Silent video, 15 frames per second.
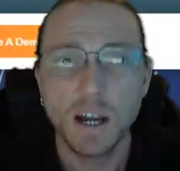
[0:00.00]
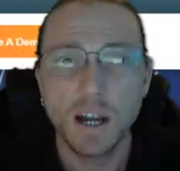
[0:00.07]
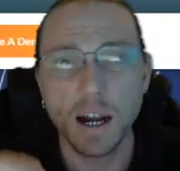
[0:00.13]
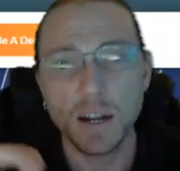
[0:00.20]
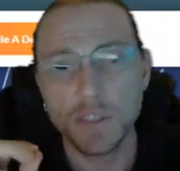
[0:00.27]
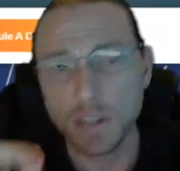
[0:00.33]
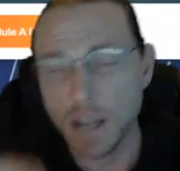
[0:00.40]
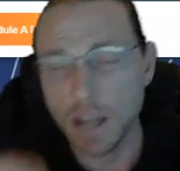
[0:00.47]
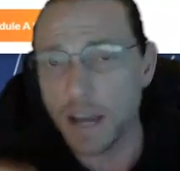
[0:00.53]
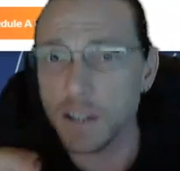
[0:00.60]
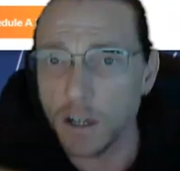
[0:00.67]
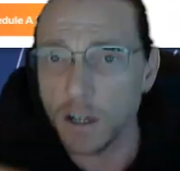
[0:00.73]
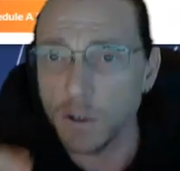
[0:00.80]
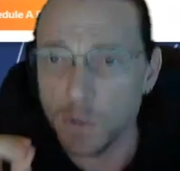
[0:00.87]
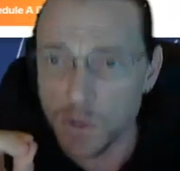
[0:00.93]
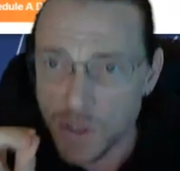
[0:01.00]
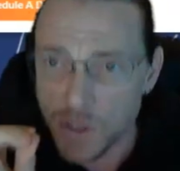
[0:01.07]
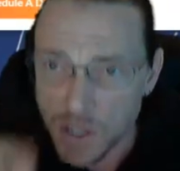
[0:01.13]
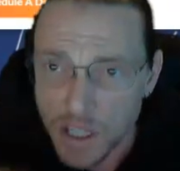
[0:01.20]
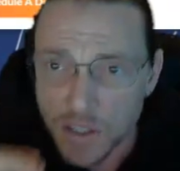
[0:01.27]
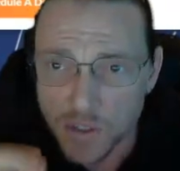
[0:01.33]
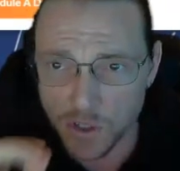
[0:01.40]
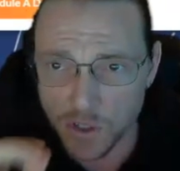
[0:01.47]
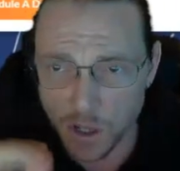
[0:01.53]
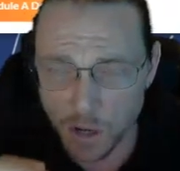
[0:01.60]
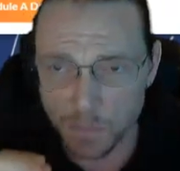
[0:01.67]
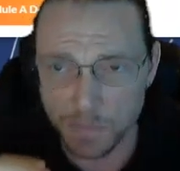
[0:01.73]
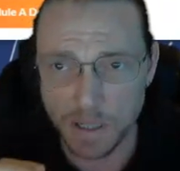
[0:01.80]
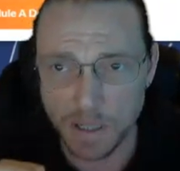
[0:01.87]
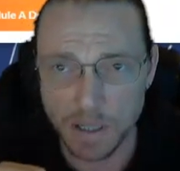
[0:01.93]
The guy that owns this
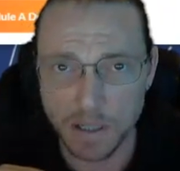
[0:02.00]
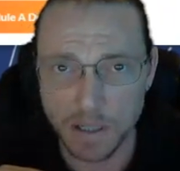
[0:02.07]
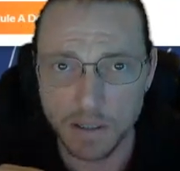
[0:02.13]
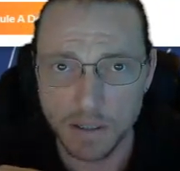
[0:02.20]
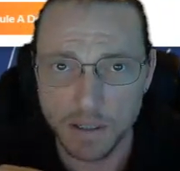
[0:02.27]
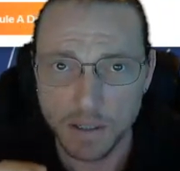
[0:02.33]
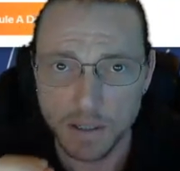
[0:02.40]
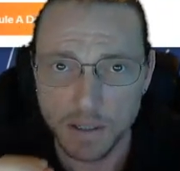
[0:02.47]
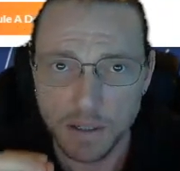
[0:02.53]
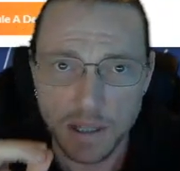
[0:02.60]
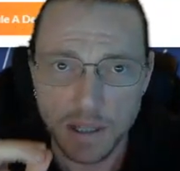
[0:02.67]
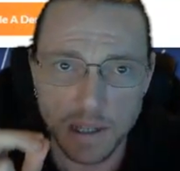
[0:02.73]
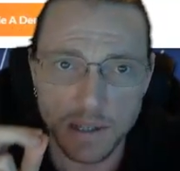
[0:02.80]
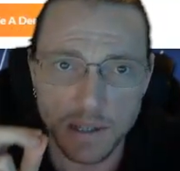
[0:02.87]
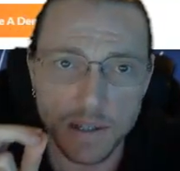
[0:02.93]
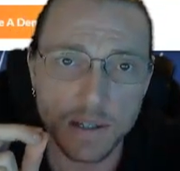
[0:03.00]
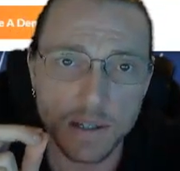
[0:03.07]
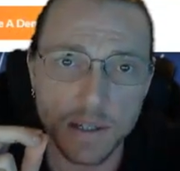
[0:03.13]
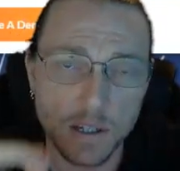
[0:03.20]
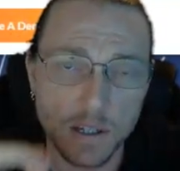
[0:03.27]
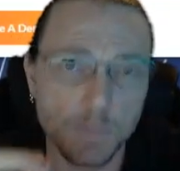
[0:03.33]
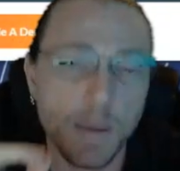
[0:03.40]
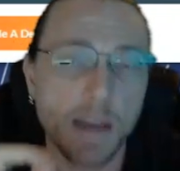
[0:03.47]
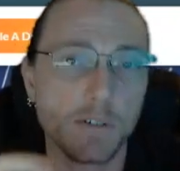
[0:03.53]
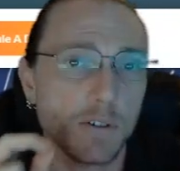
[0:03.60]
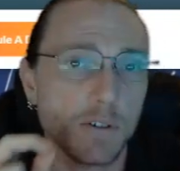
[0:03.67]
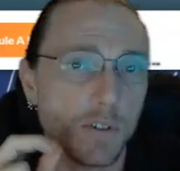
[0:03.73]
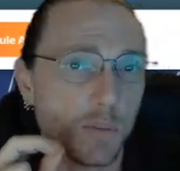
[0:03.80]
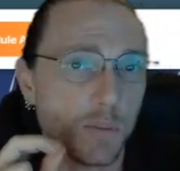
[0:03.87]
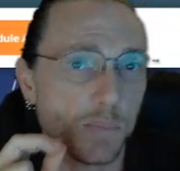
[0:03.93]
company, his
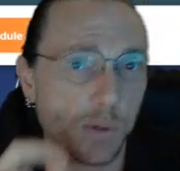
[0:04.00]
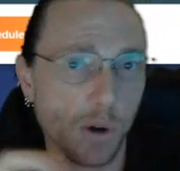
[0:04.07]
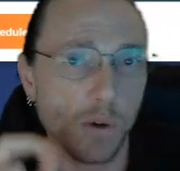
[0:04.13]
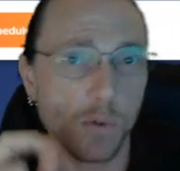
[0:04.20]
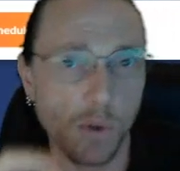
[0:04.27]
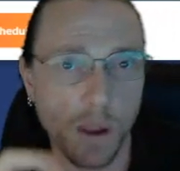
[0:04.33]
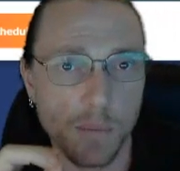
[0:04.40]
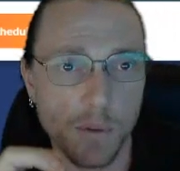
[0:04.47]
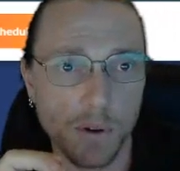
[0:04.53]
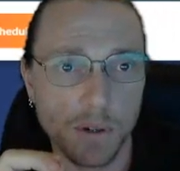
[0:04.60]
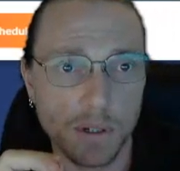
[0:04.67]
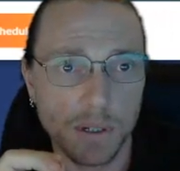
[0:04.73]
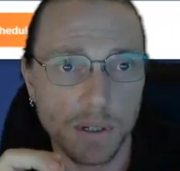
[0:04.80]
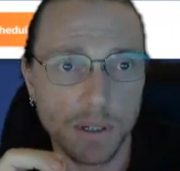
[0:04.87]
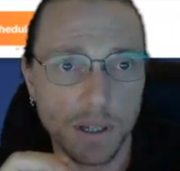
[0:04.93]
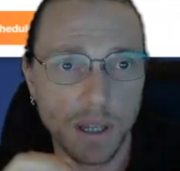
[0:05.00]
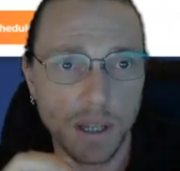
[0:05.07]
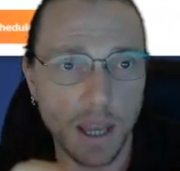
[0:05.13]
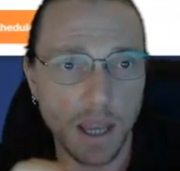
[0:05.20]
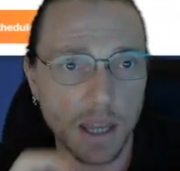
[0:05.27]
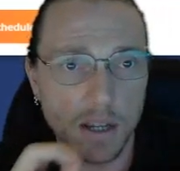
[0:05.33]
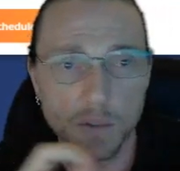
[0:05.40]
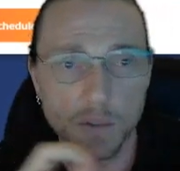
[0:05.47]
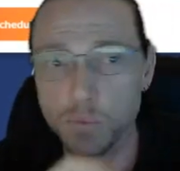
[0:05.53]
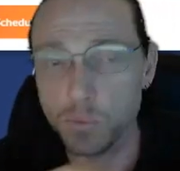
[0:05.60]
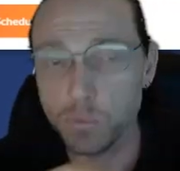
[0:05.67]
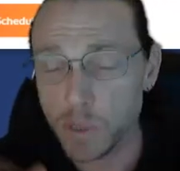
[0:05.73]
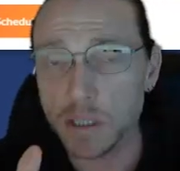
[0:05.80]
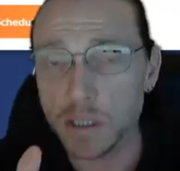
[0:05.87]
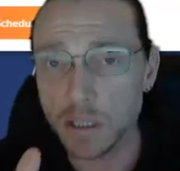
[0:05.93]
background is a programmer. And it
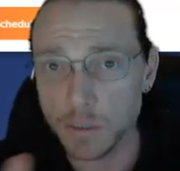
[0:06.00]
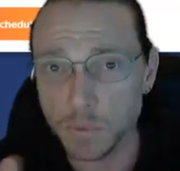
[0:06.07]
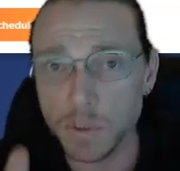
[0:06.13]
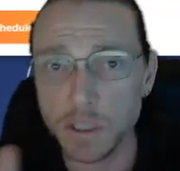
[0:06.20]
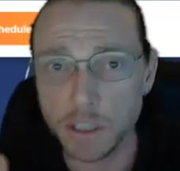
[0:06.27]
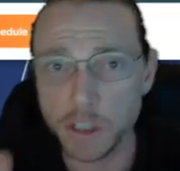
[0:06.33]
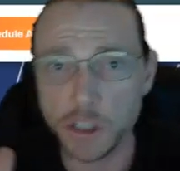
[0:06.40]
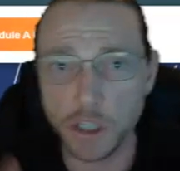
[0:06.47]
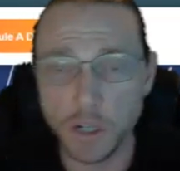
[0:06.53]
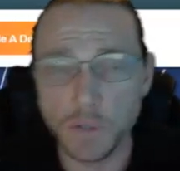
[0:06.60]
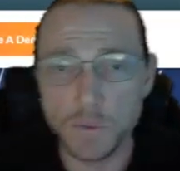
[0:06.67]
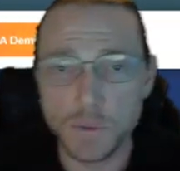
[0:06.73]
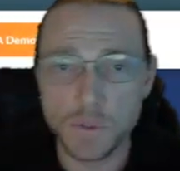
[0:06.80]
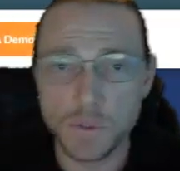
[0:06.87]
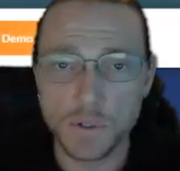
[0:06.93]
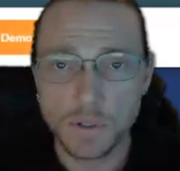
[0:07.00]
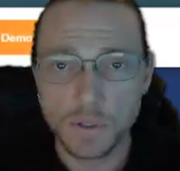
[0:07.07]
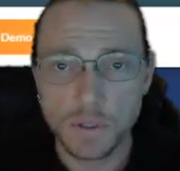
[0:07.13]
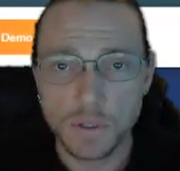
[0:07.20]
really, really shows.